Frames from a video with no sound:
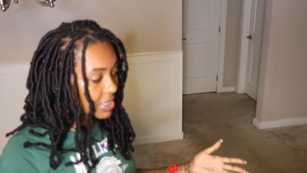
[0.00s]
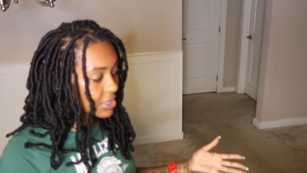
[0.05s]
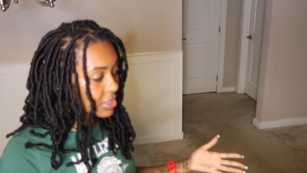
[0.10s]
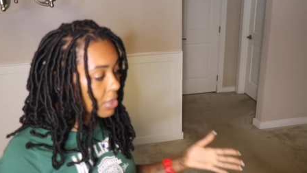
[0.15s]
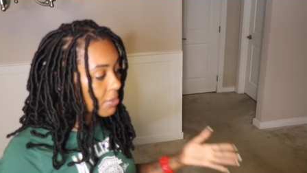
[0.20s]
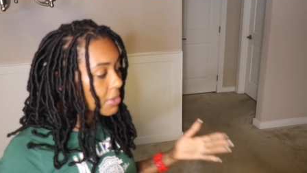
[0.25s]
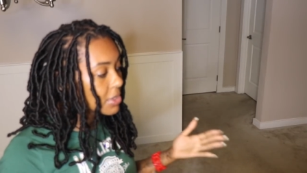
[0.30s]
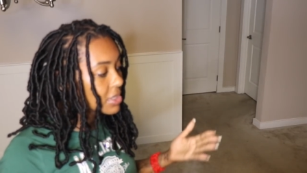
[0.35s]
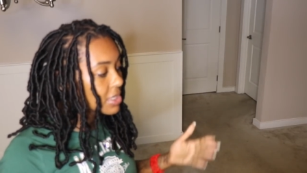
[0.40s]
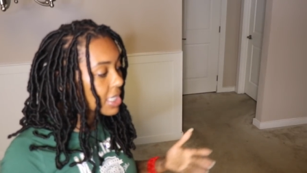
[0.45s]
It's
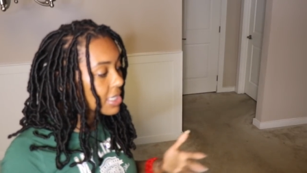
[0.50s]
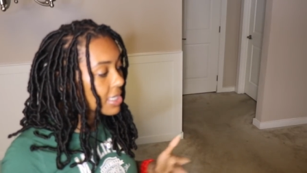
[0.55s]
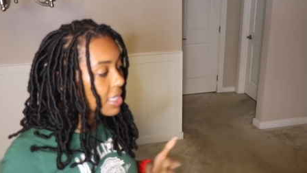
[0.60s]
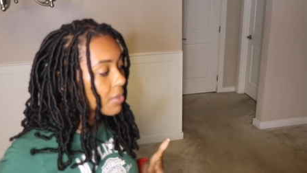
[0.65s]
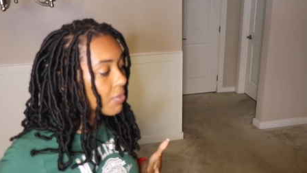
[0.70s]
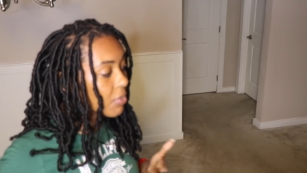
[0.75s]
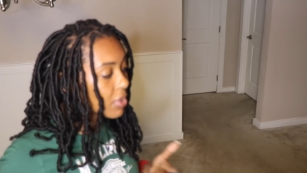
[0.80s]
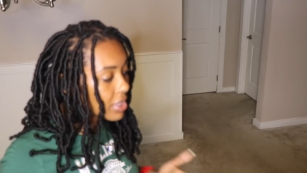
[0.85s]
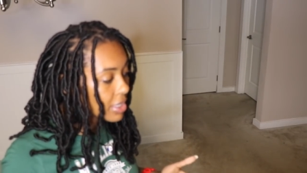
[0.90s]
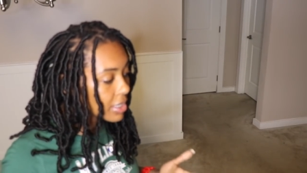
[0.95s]
almost like
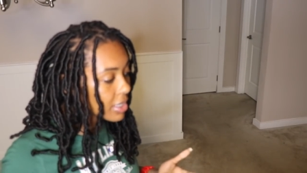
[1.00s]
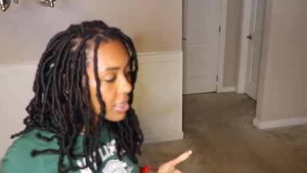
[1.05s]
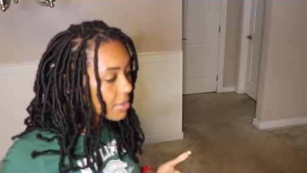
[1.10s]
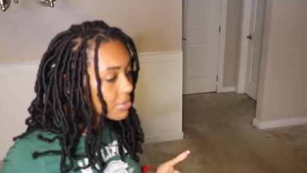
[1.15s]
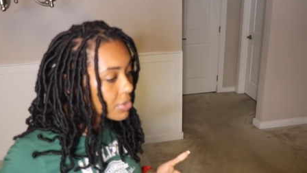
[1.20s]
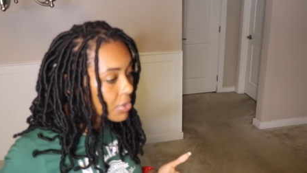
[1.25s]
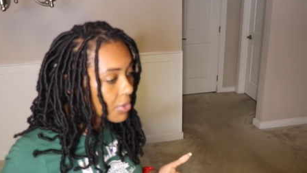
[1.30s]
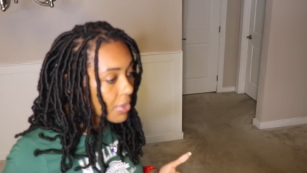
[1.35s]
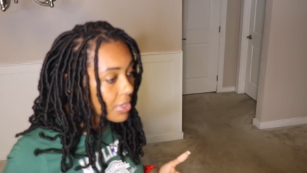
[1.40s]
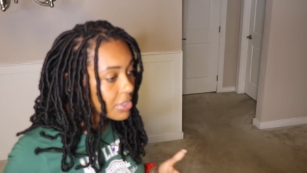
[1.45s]
they want to
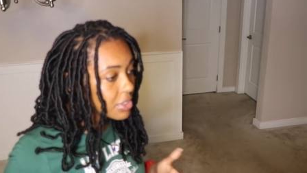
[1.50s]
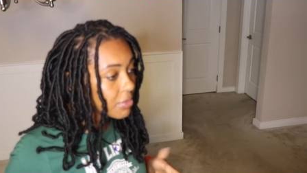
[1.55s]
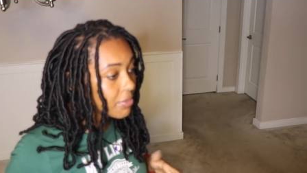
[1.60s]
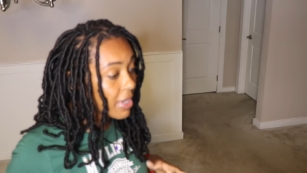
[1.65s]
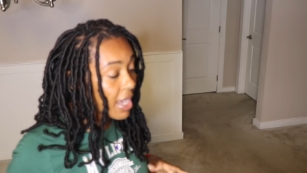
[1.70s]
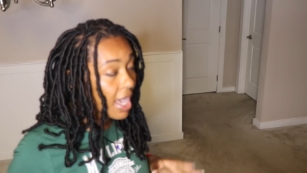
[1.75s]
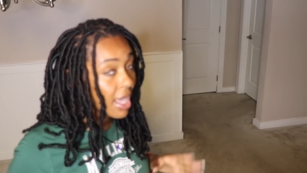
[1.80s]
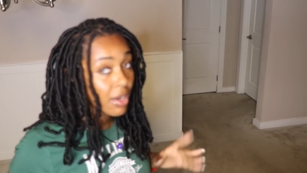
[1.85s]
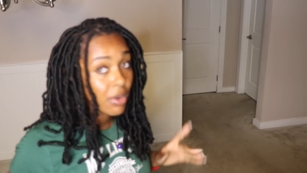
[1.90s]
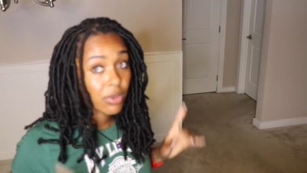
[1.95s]
come towards you,
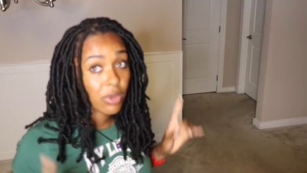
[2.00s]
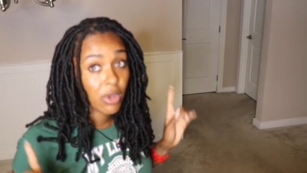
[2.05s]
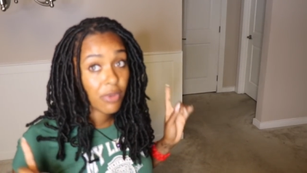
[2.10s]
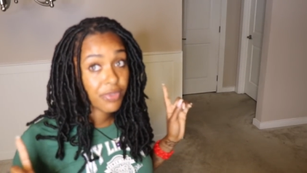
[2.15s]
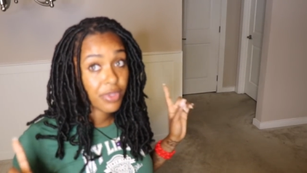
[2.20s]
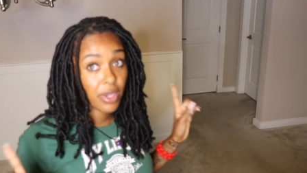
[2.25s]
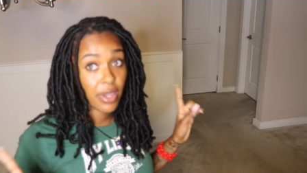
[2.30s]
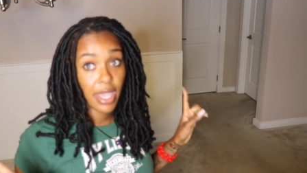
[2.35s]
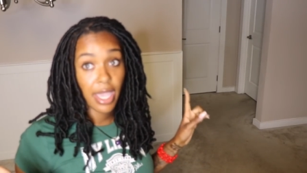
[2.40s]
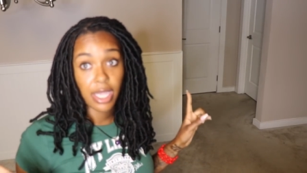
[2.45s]
but I don't know
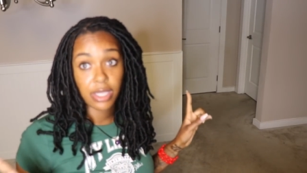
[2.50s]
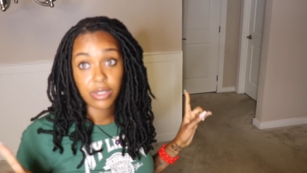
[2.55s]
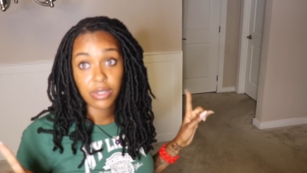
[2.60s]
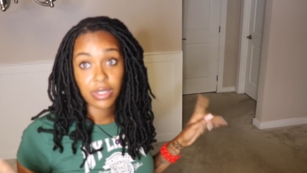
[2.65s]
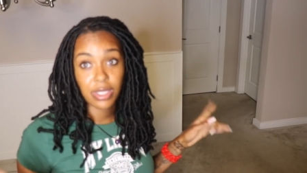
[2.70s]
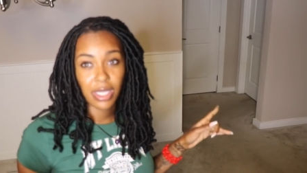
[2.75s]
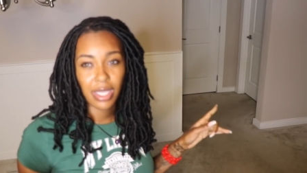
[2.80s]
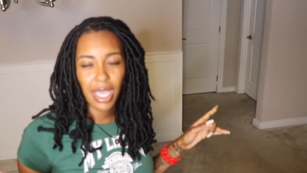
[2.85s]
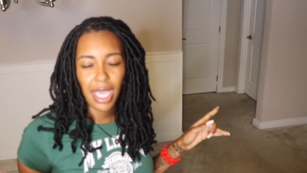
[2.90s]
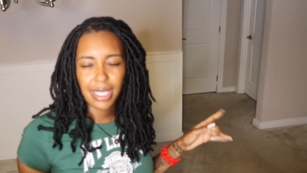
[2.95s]
if they're
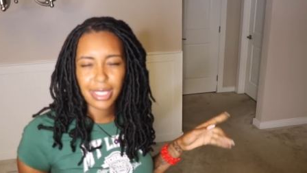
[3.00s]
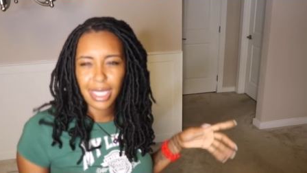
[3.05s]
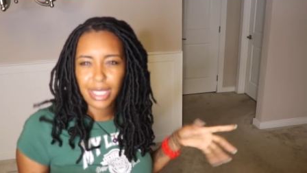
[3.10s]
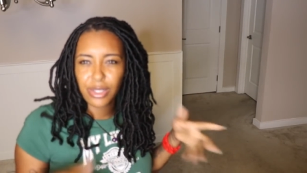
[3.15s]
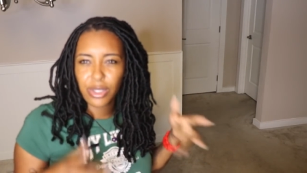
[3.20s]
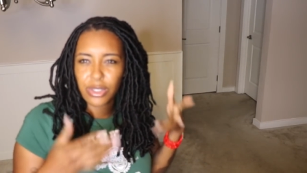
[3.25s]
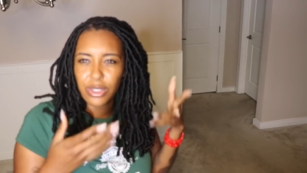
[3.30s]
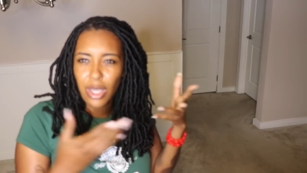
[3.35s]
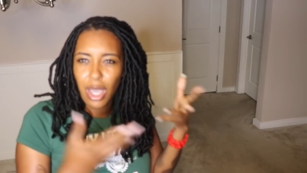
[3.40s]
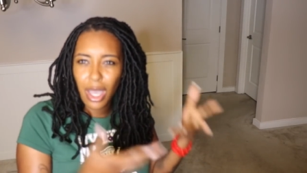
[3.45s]
angels and guides. Like,
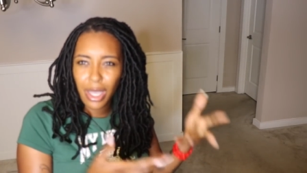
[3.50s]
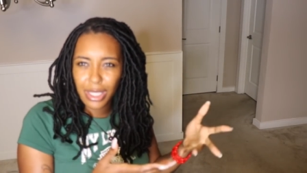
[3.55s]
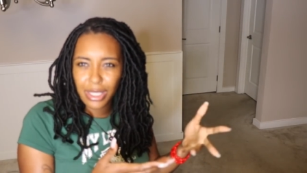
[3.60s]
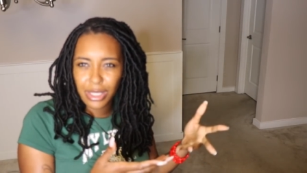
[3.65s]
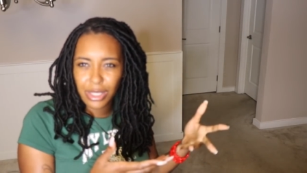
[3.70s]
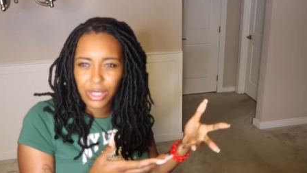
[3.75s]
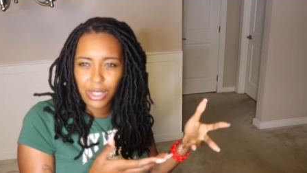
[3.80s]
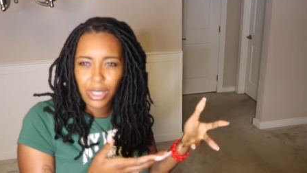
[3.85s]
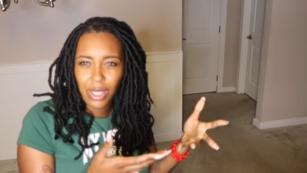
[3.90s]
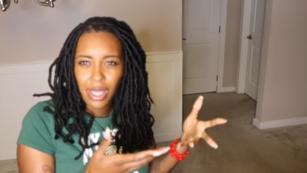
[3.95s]
they're talking
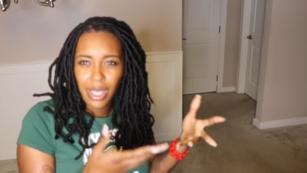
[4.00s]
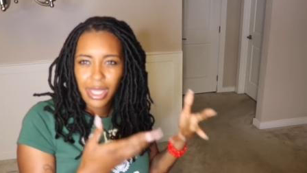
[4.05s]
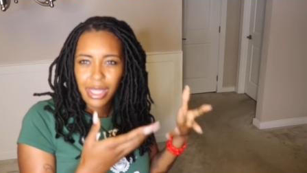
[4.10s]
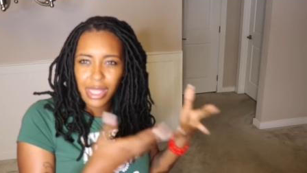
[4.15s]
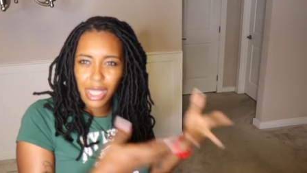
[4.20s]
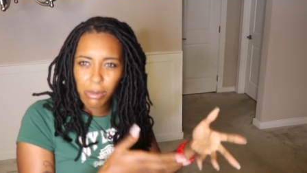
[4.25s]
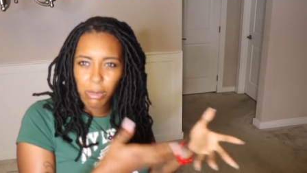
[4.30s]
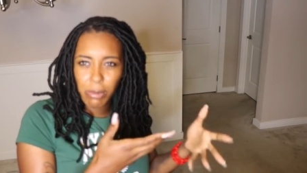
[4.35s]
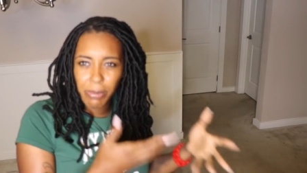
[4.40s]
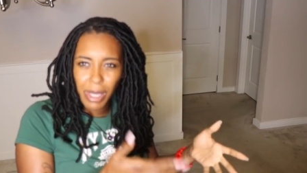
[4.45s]
to
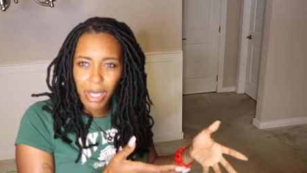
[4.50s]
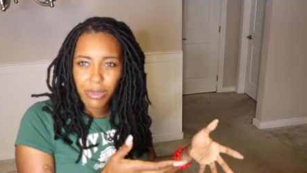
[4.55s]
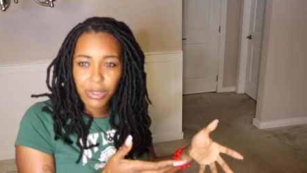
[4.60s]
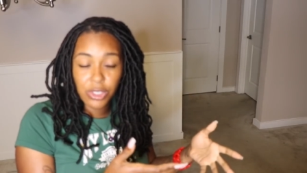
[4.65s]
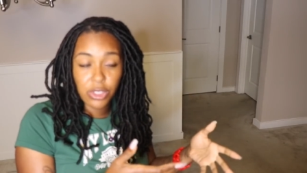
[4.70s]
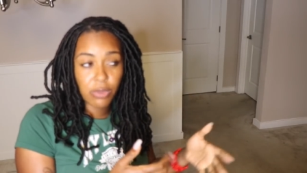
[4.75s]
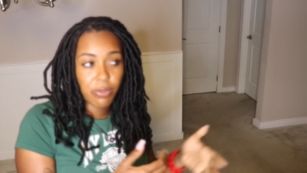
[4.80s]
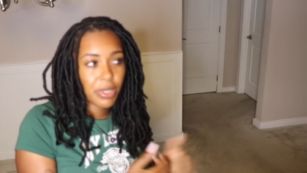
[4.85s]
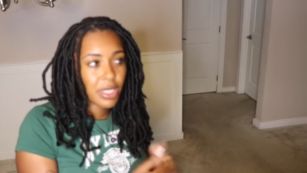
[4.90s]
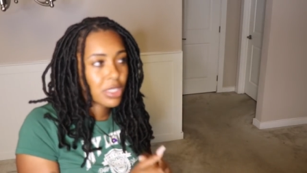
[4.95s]
them
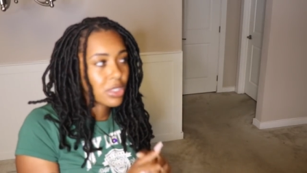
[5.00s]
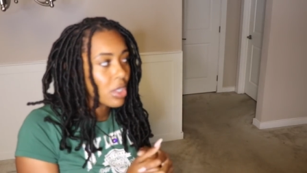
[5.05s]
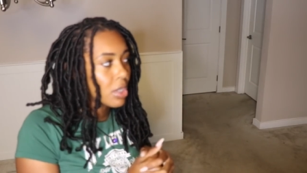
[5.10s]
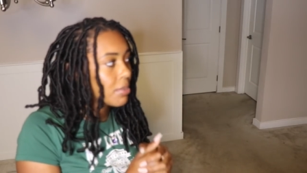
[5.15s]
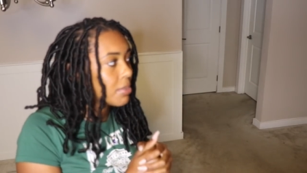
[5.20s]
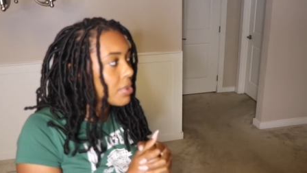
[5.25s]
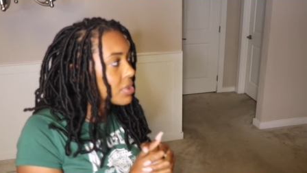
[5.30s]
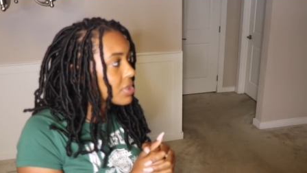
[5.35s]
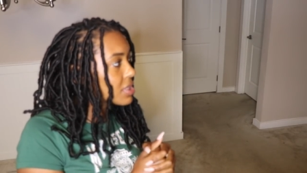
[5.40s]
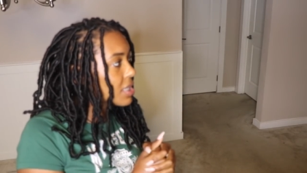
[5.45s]
about you, but it's
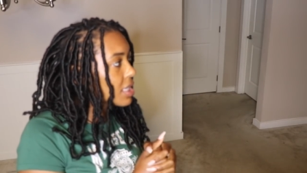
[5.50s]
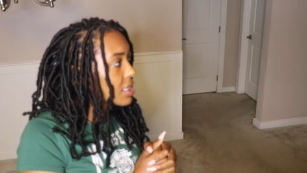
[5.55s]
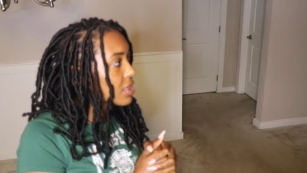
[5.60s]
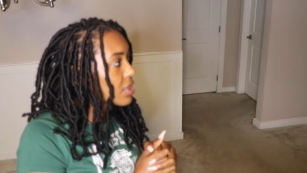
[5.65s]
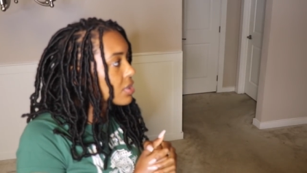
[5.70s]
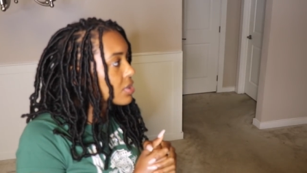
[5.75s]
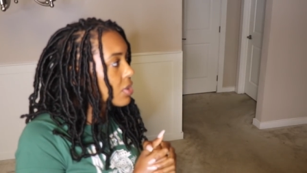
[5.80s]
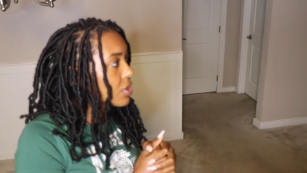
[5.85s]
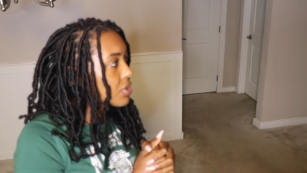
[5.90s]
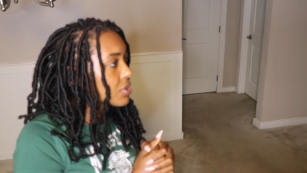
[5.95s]
almost like
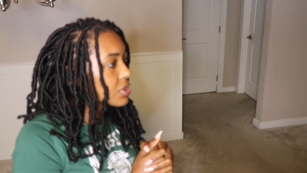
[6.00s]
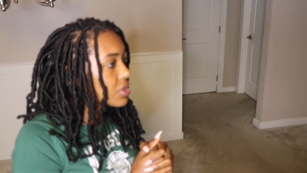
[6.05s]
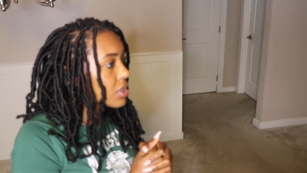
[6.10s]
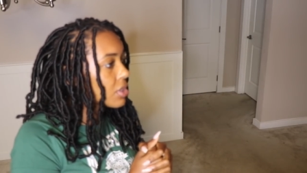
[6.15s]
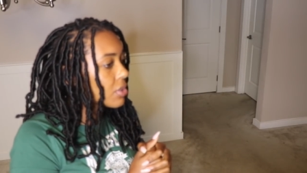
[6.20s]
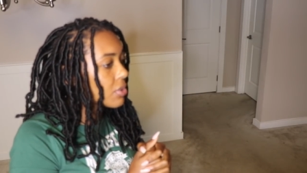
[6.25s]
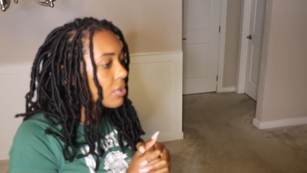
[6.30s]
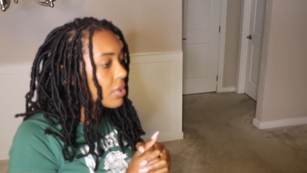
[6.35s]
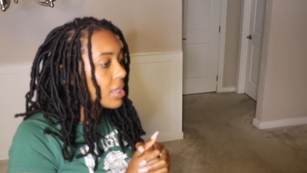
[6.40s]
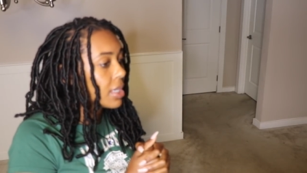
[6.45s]
there's
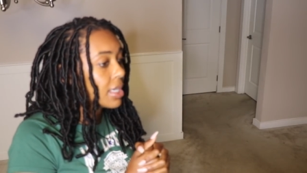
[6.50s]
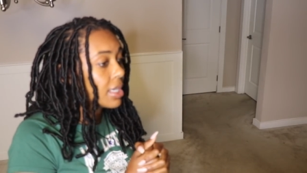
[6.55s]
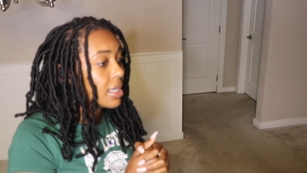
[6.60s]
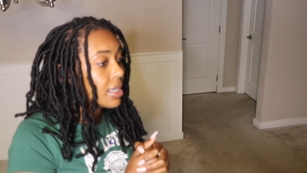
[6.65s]
also,